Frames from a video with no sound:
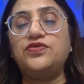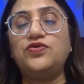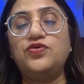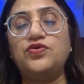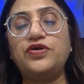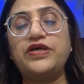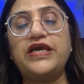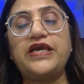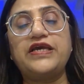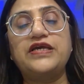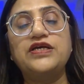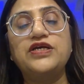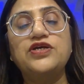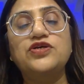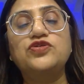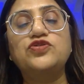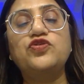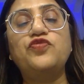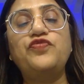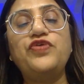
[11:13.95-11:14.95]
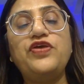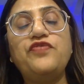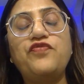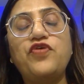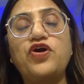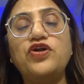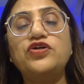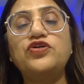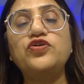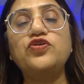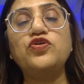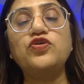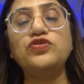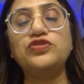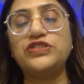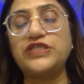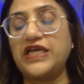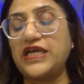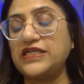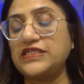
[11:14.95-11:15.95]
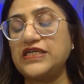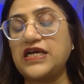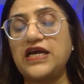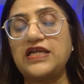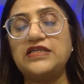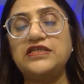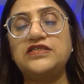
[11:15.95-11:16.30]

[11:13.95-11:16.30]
Okay, so we want to change our